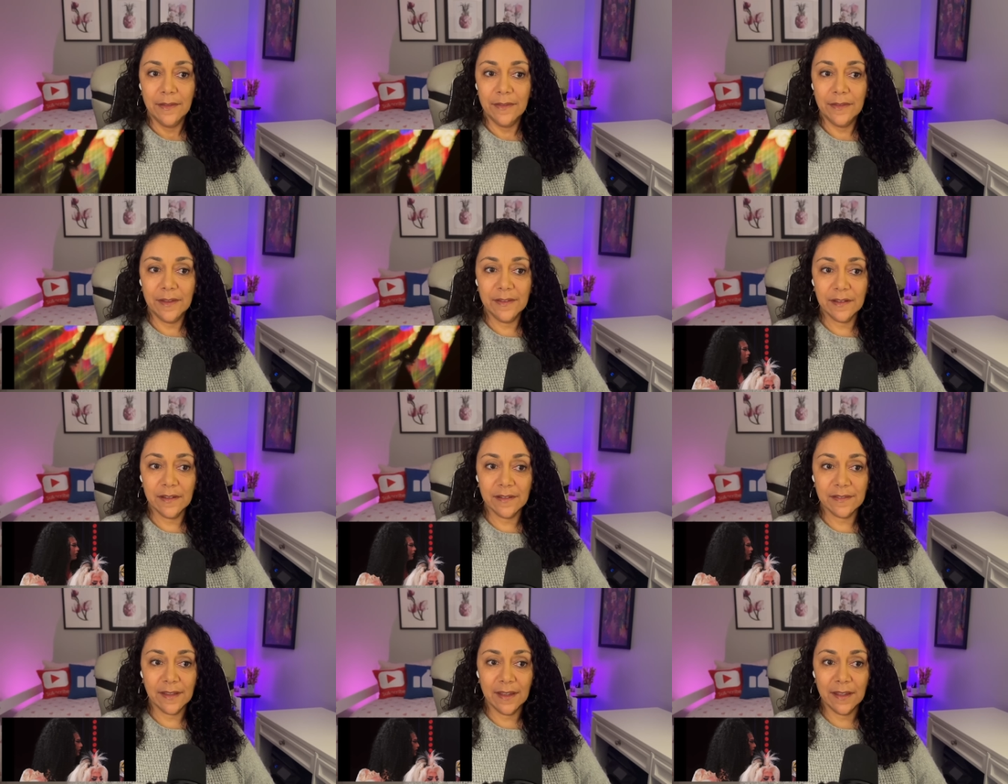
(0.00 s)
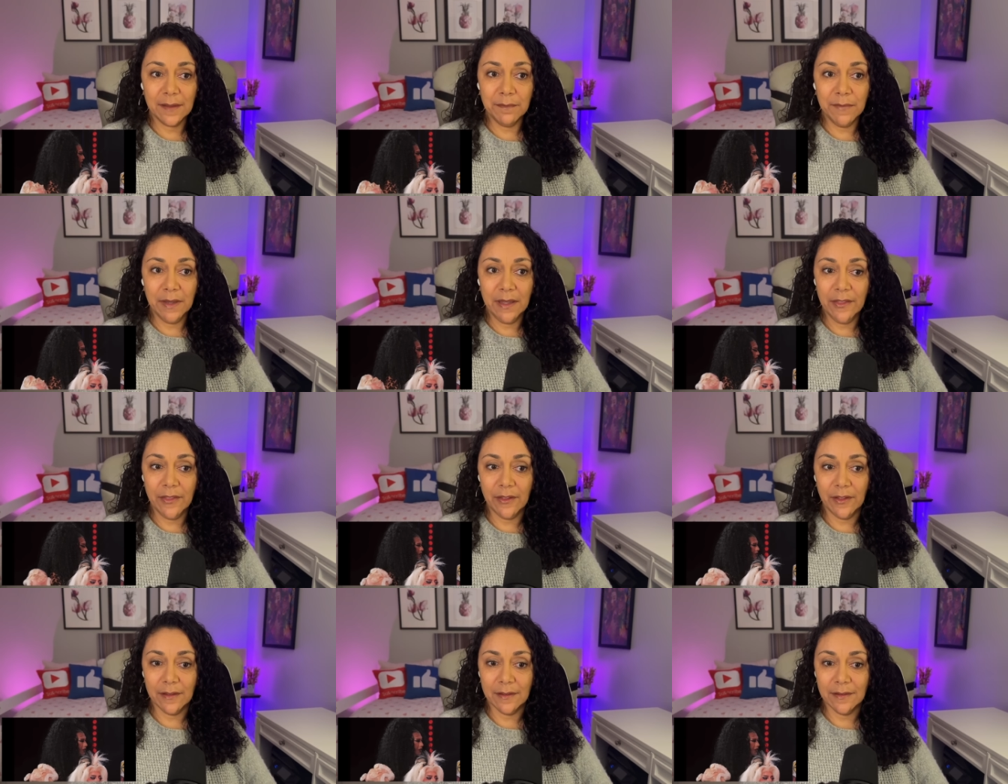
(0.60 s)
This looks like
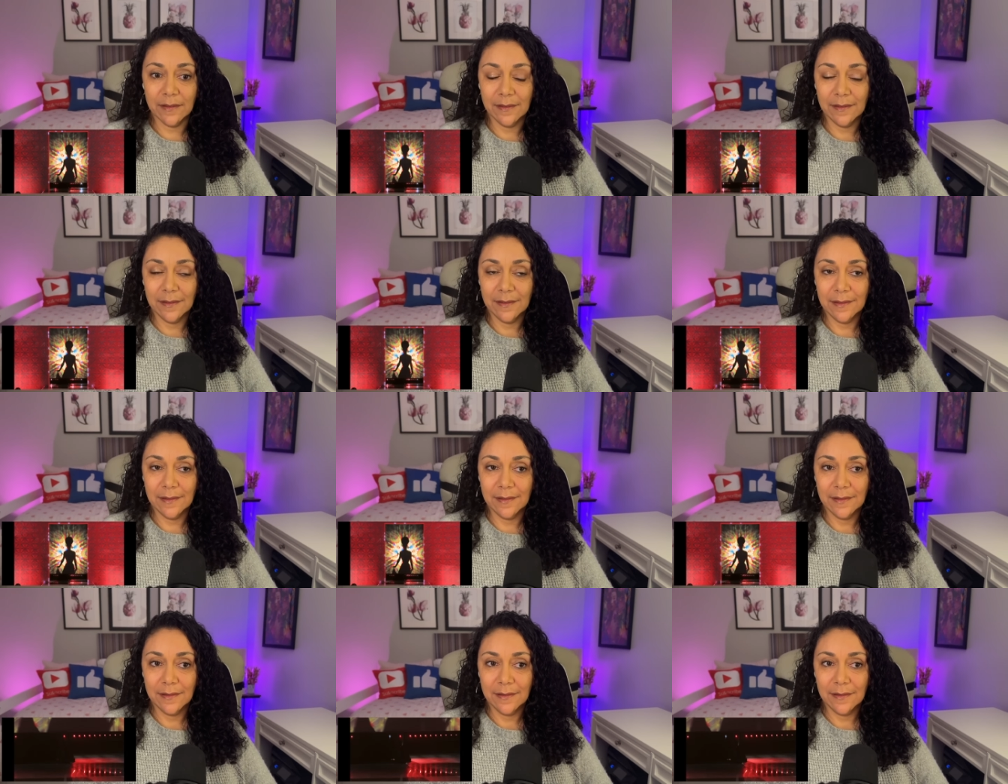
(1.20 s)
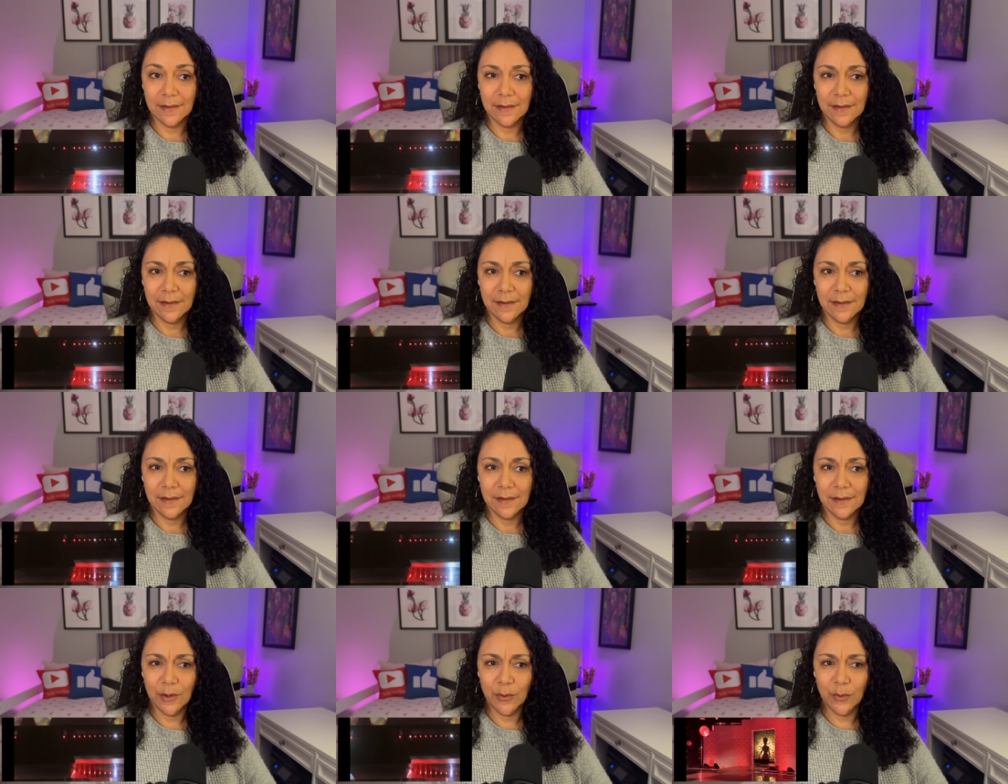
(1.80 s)
Mother.
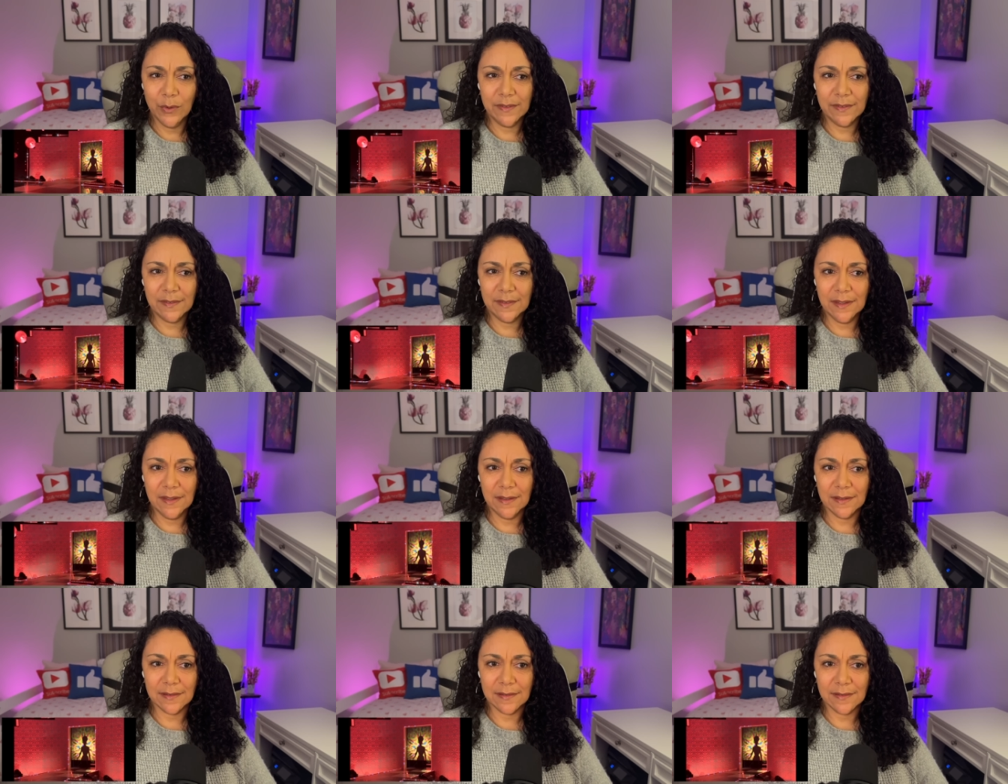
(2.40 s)
Who is this?